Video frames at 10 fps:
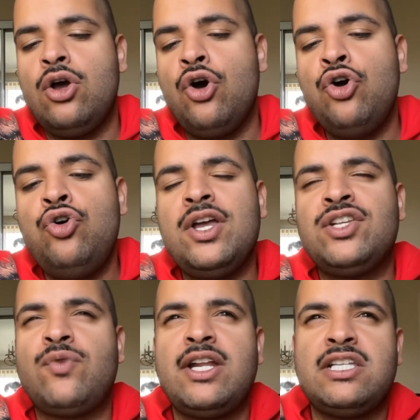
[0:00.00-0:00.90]
Who
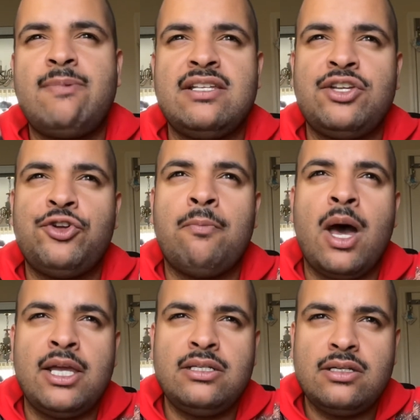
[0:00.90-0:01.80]
is renting space in your
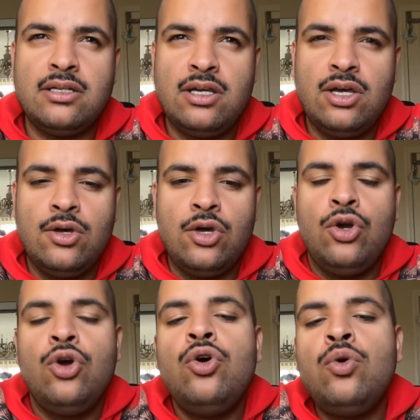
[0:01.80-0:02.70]
mind?
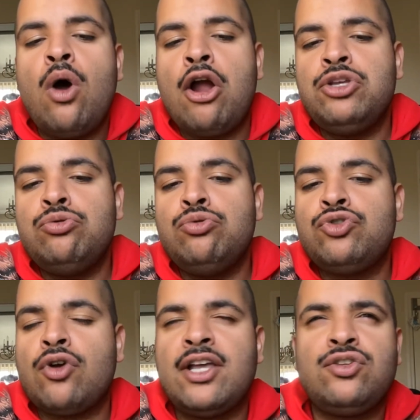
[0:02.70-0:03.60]
Who are you
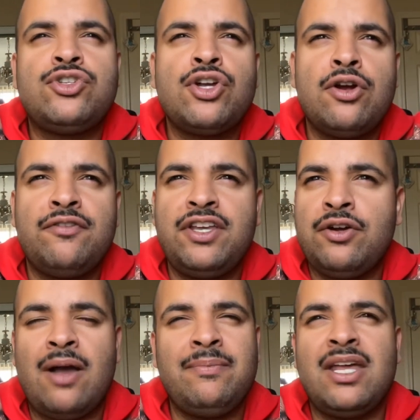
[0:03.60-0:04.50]
trying to serve
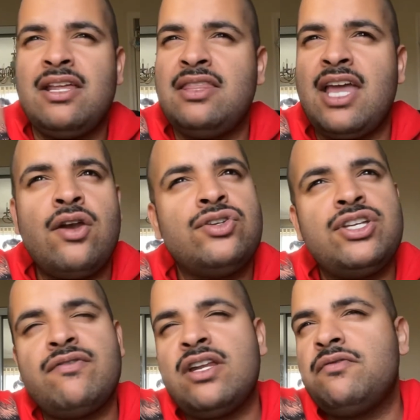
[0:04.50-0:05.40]
here? I'm getting the energy
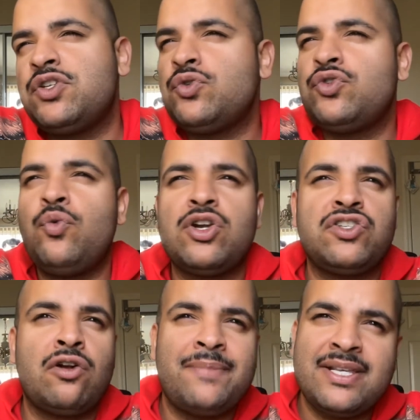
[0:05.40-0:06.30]
of individuals who want to
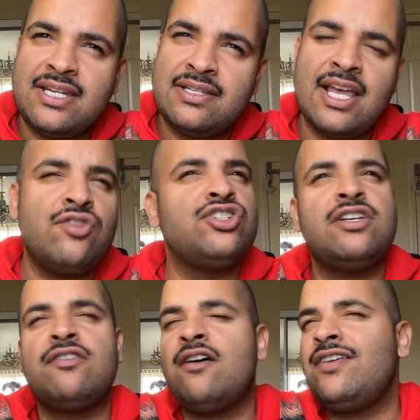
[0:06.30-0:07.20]
start a business,
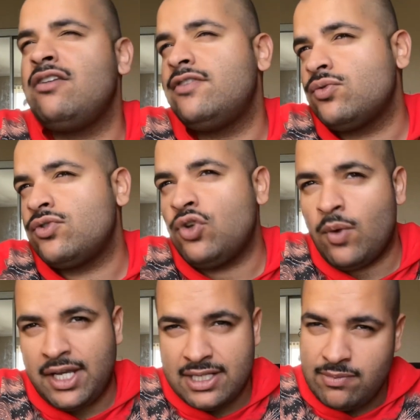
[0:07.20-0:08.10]
energy of individuals who
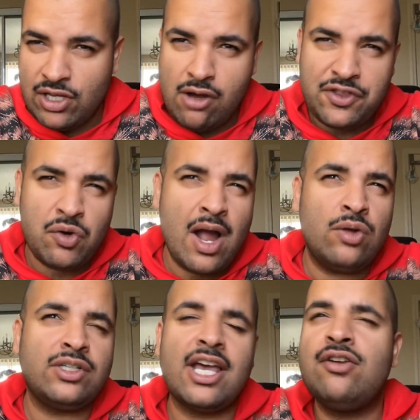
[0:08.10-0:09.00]
want to get something off the
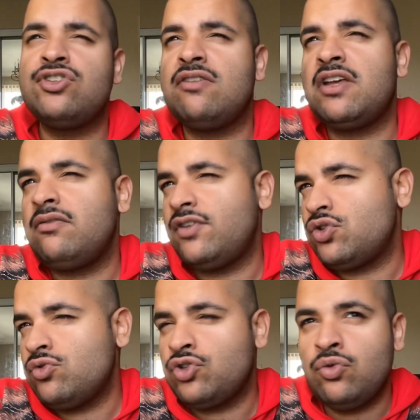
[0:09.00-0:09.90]
ground, energy of
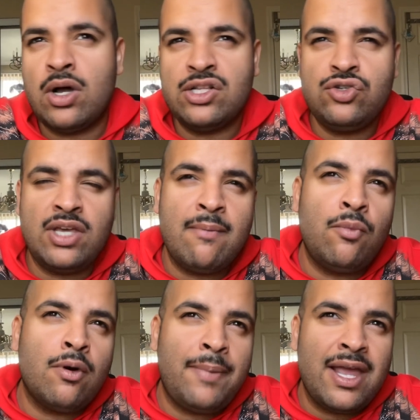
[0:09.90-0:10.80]
individuals who want to get
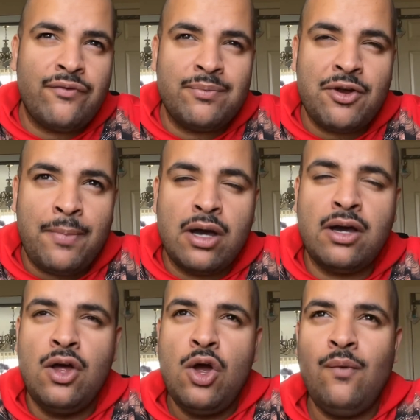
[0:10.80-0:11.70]
more bang from your buck
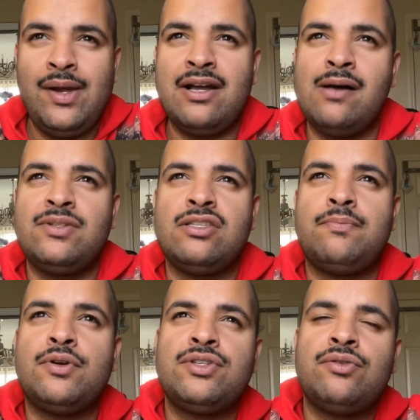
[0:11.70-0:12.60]
when it comes to the
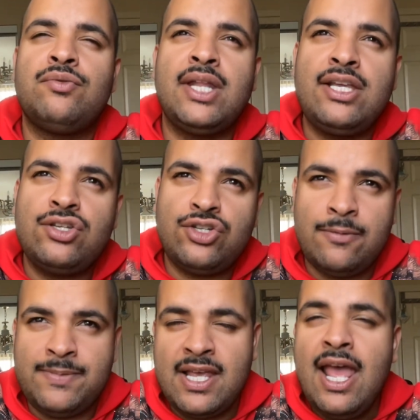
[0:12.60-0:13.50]
personal
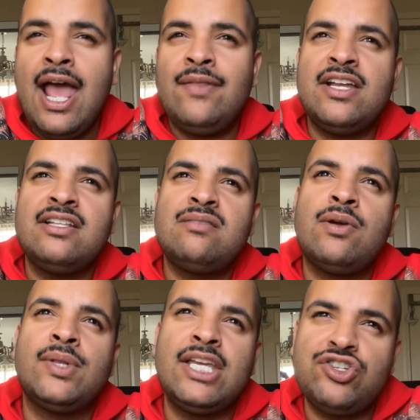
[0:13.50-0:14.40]
relationships and the
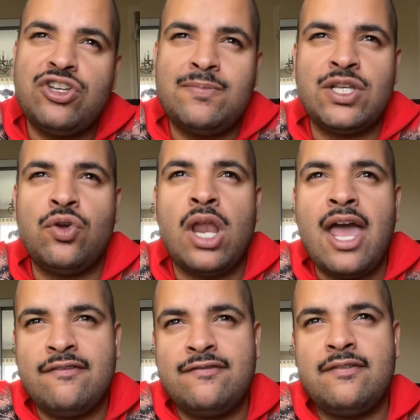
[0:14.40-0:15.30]
intimate relationships in your
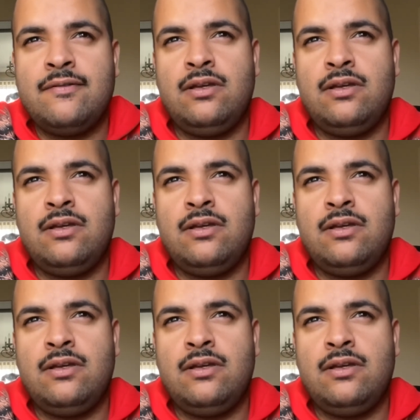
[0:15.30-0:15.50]
life.